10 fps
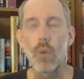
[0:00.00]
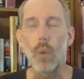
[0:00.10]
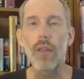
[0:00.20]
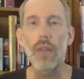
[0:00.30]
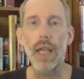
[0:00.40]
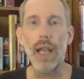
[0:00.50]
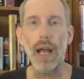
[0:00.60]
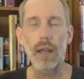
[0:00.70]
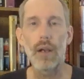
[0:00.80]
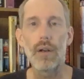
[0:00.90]
One thing
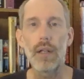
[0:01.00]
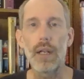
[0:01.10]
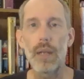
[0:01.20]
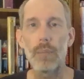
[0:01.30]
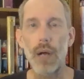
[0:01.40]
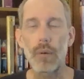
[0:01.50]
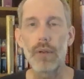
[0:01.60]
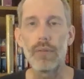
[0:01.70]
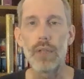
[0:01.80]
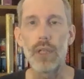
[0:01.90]
I noted in my
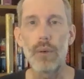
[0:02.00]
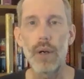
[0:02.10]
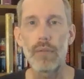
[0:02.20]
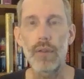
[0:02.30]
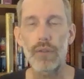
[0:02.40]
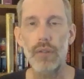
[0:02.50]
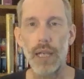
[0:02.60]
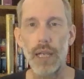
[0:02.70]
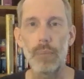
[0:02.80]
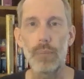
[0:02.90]
review of the
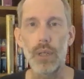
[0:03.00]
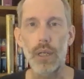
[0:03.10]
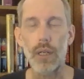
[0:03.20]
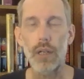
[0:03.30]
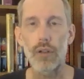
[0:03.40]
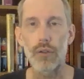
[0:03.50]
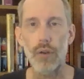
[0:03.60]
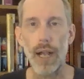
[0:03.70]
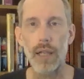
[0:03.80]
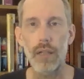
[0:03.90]
second book,
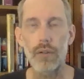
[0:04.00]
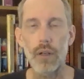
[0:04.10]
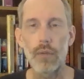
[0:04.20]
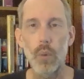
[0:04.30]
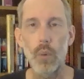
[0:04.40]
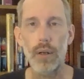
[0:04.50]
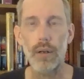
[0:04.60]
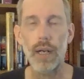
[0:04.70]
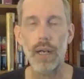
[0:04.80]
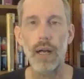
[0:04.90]
Dragons of
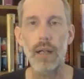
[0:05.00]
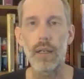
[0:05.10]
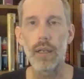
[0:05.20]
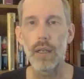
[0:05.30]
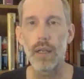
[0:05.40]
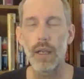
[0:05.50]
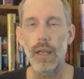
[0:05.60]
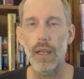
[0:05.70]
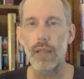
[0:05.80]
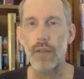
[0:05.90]
Winter Night,
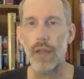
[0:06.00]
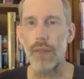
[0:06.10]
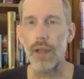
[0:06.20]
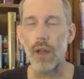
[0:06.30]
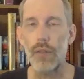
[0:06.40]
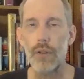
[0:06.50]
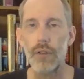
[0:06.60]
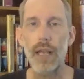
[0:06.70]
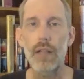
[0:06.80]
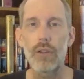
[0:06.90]
is that the
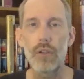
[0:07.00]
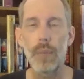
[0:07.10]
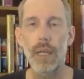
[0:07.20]
authors had too